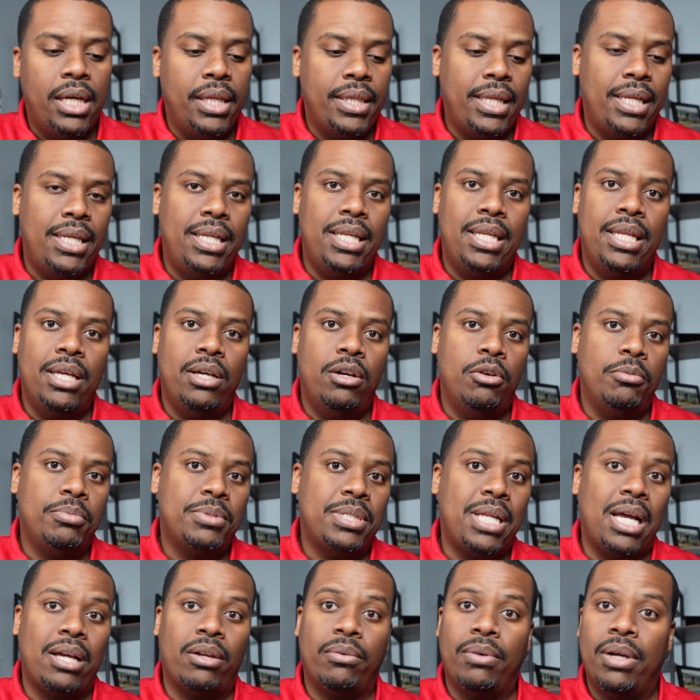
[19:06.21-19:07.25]
They need help
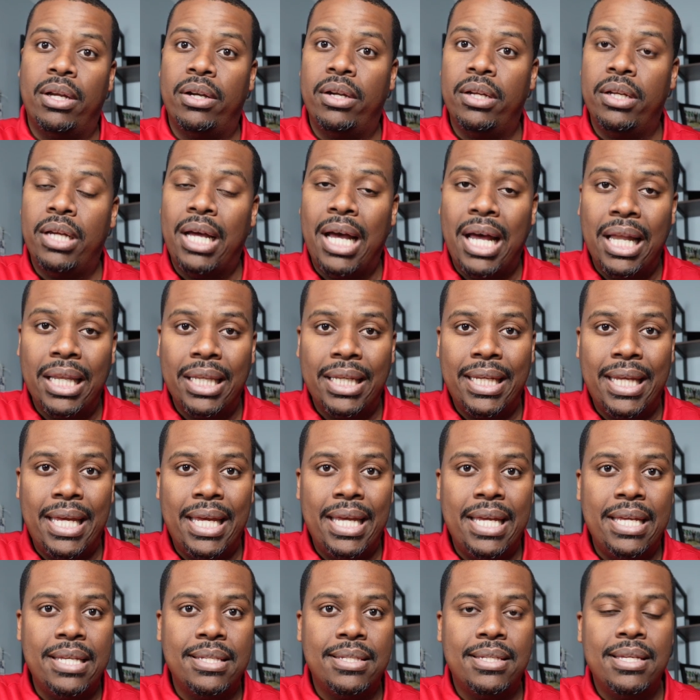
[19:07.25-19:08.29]
stocking around the
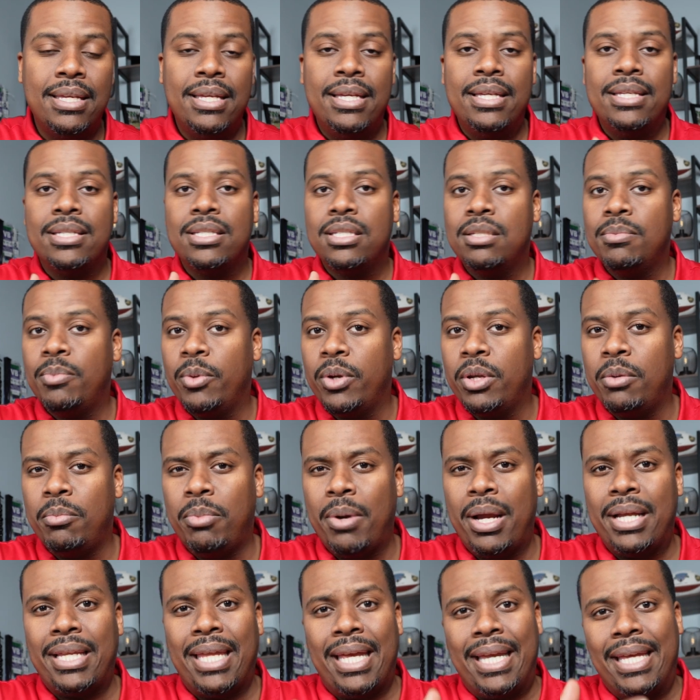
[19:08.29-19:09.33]
holidays, spring
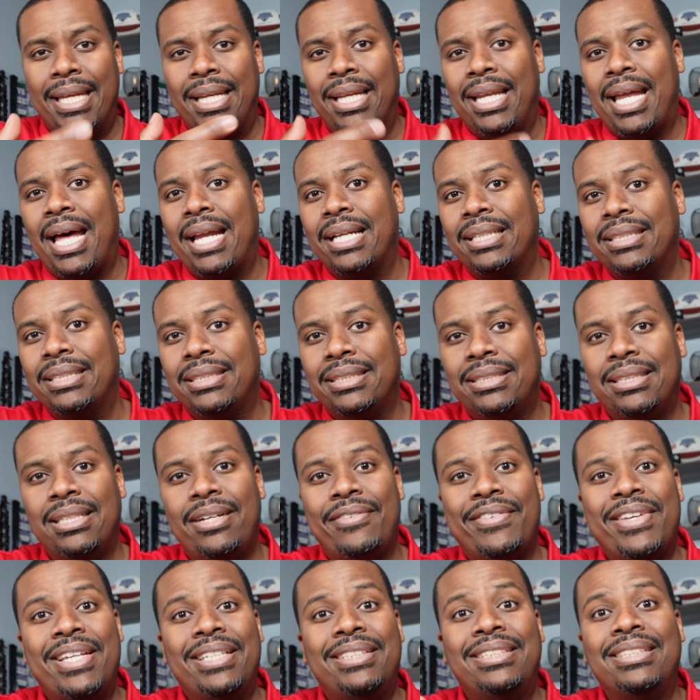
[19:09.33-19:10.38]
break. They get a lot of
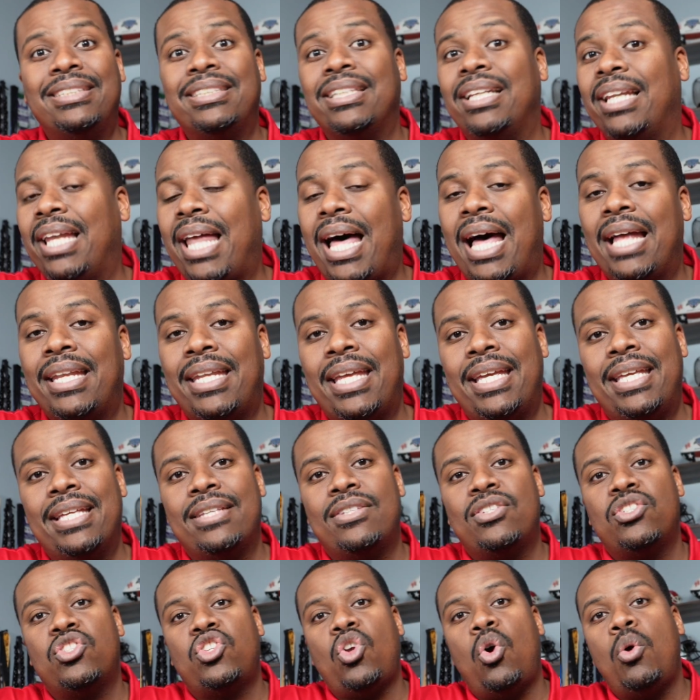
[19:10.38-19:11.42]
stuff. It's just a lot. They get
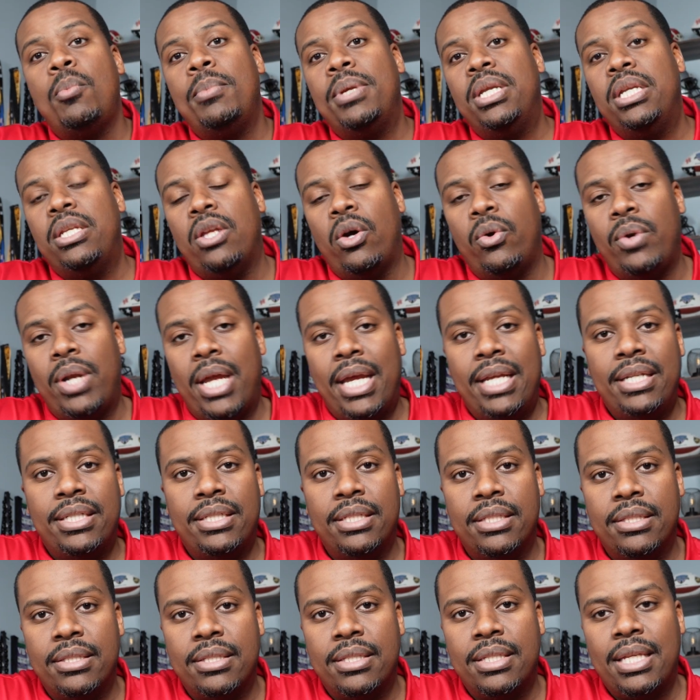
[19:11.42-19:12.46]
so many
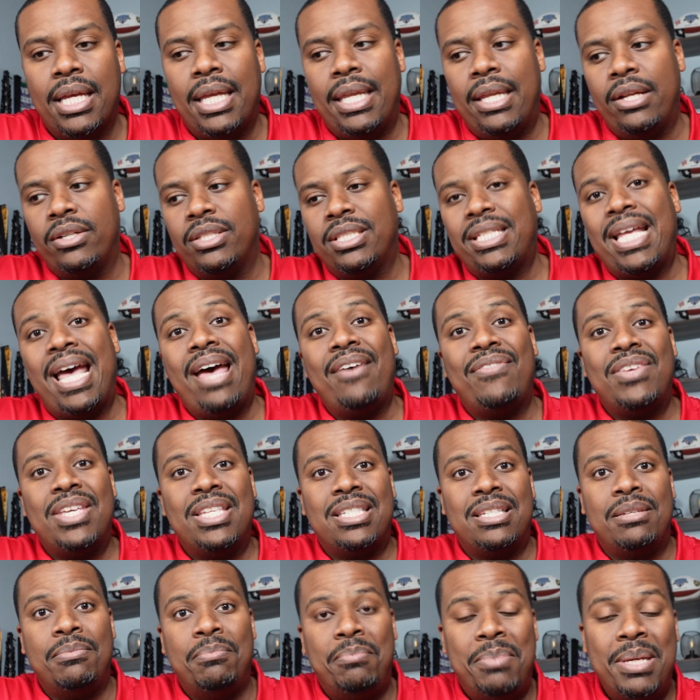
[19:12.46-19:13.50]
donations and their staff
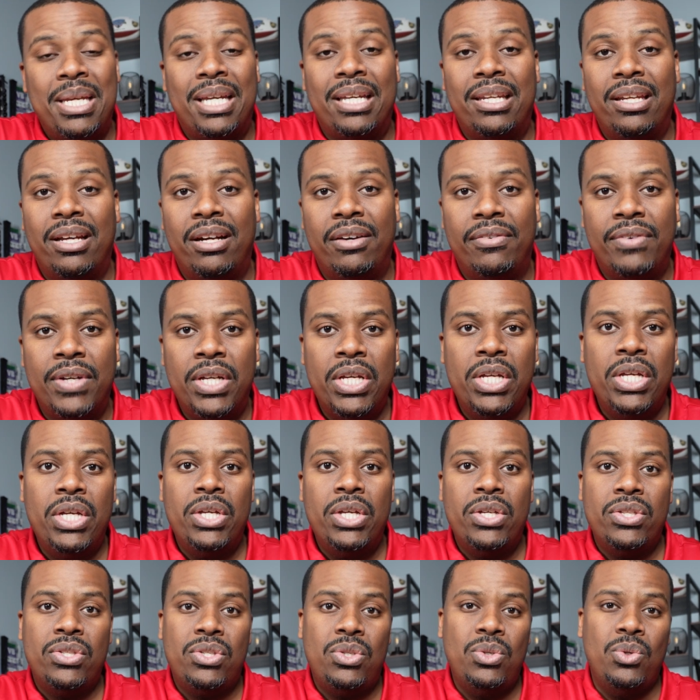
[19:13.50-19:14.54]
isn't big enough
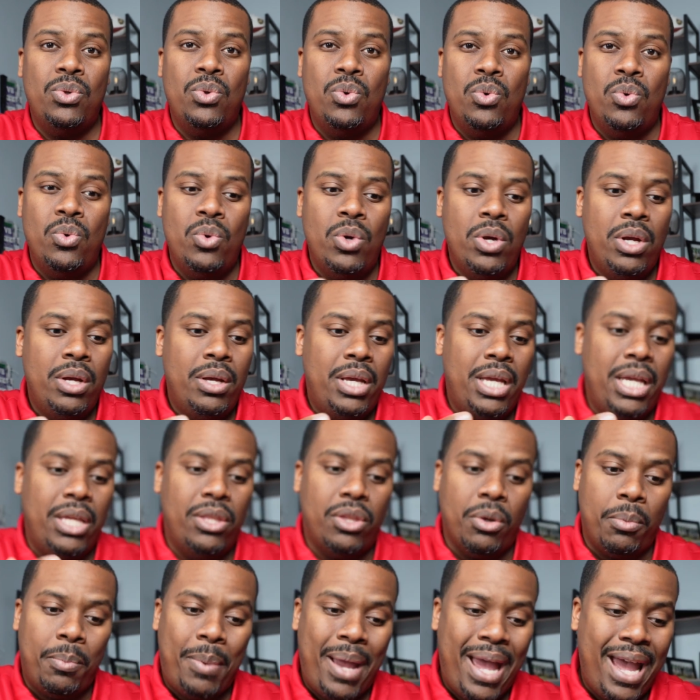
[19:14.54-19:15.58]
to
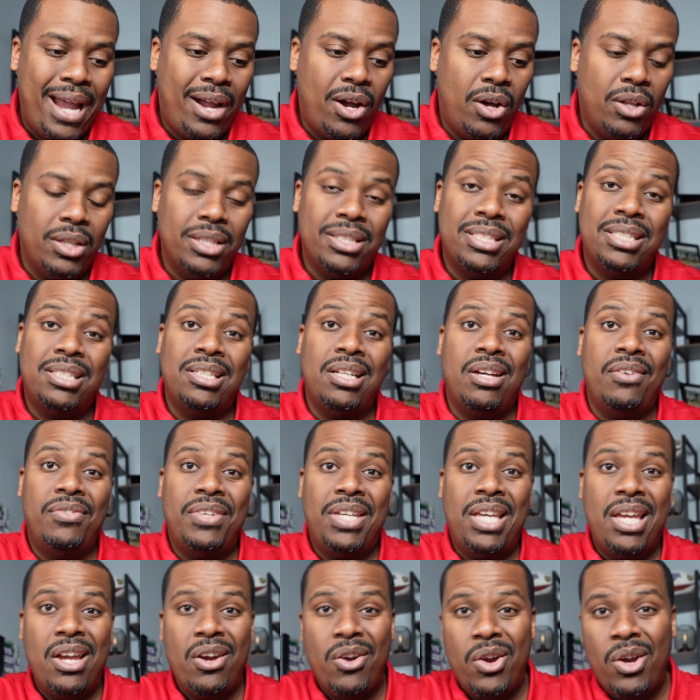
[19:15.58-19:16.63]
either pack all this stuff,
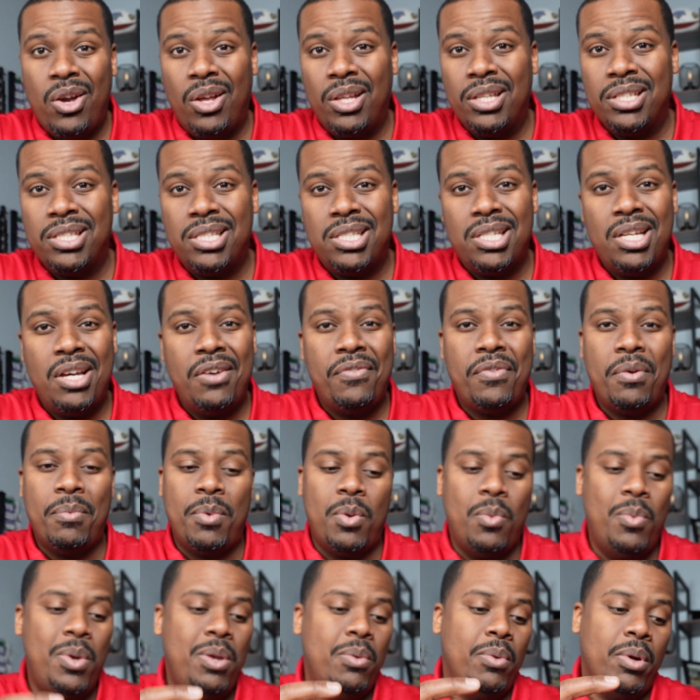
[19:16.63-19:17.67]
carry all this stuff. I
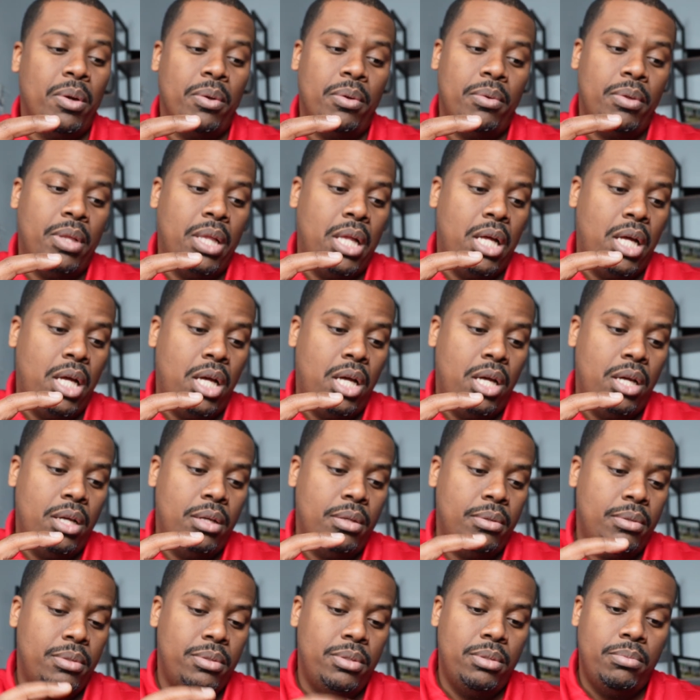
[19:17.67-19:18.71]
mean, we were
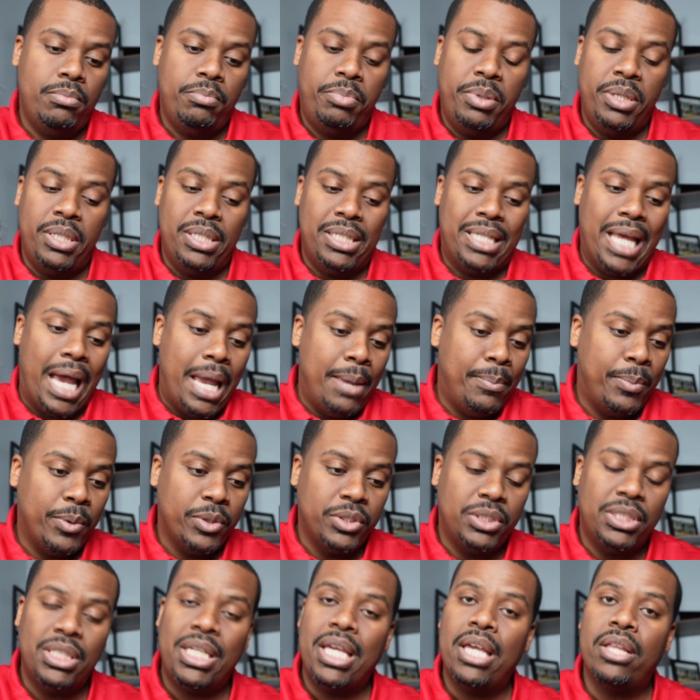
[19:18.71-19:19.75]
putting
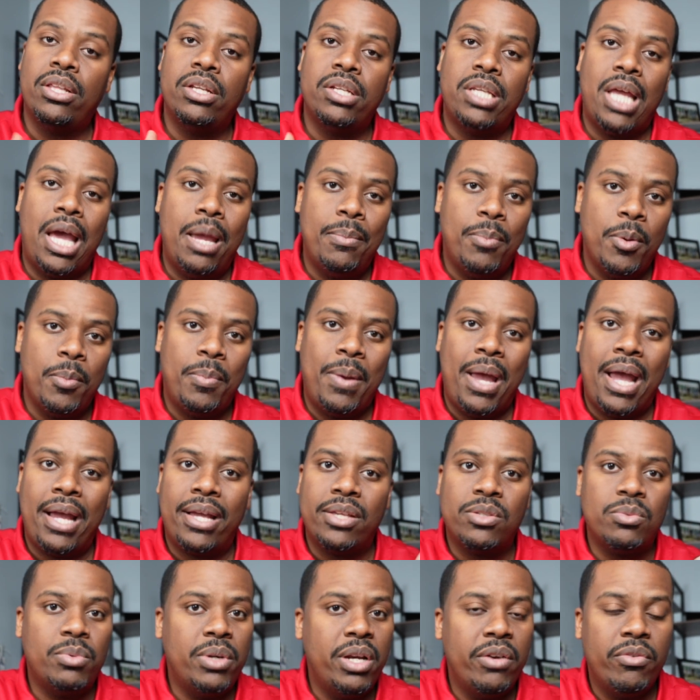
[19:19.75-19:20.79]
diapers together, diaper
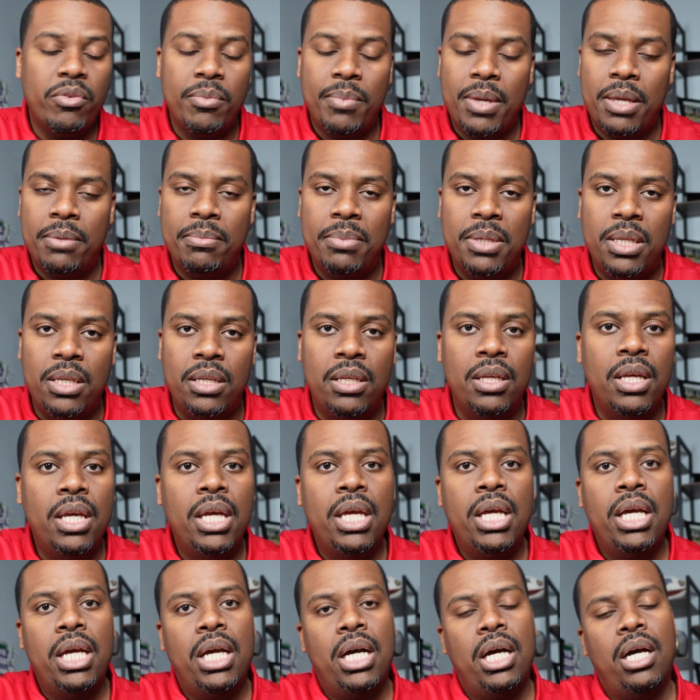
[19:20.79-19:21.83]
packets, whatever it may be.
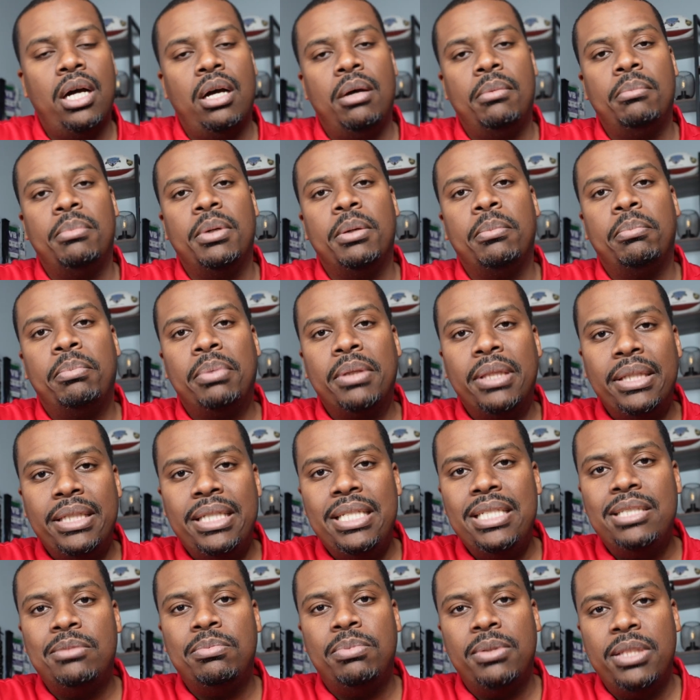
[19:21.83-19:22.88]
But
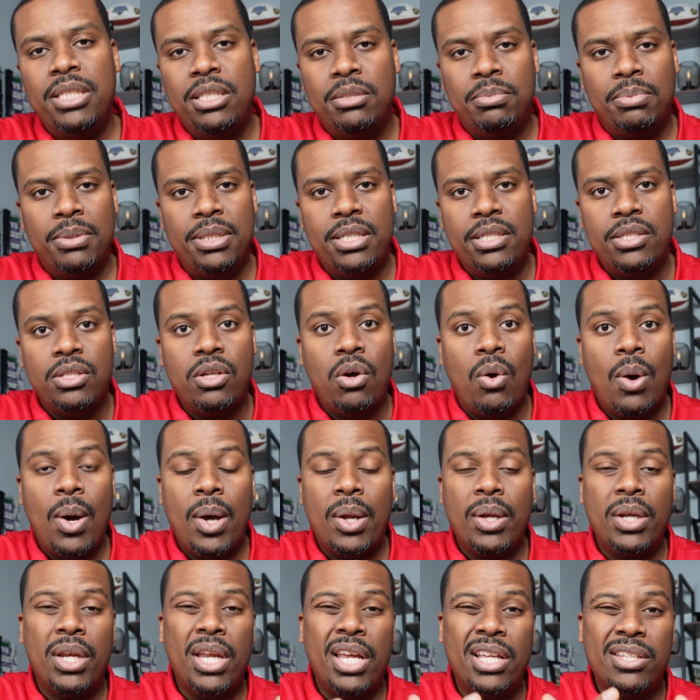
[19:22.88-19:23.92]
please go
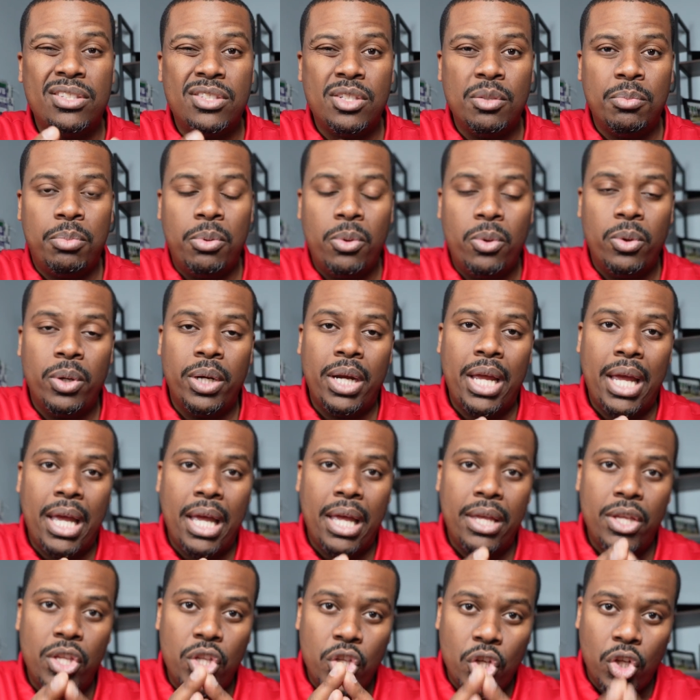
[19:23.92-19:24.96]
out and support
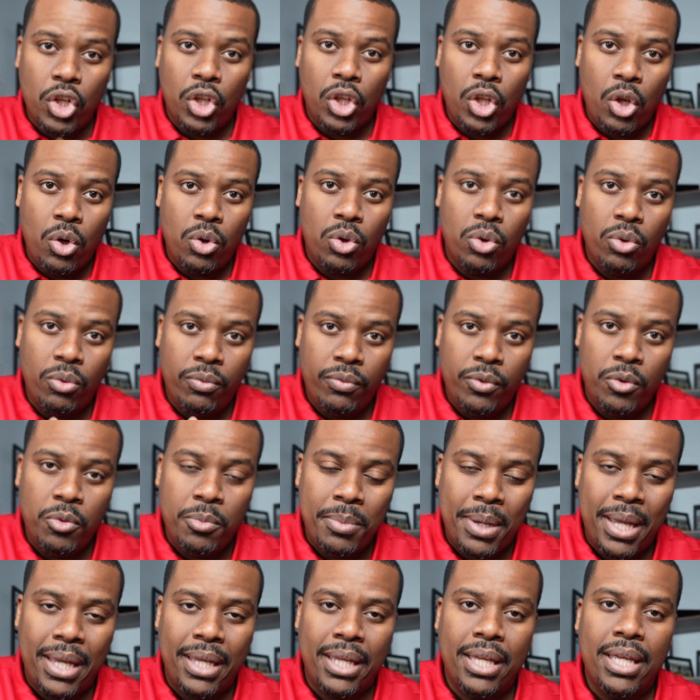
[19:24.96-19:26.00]
your local
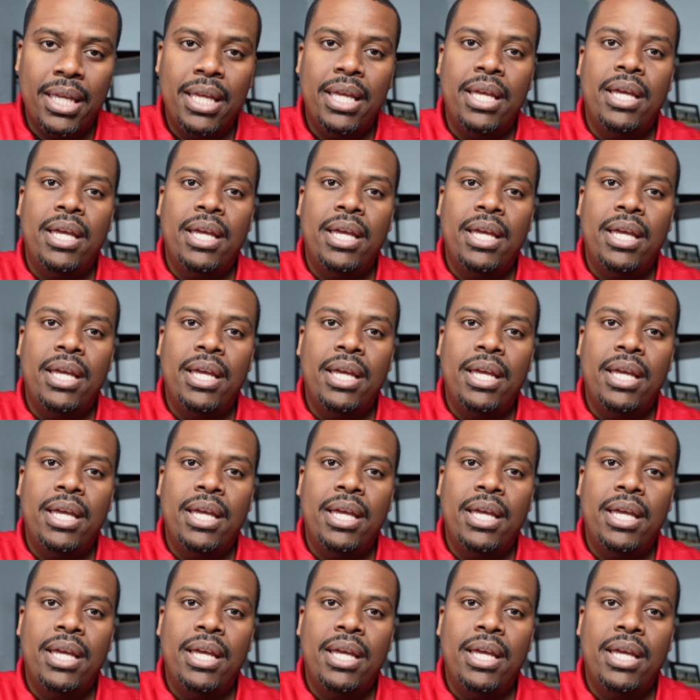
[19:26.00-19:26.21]
food bank.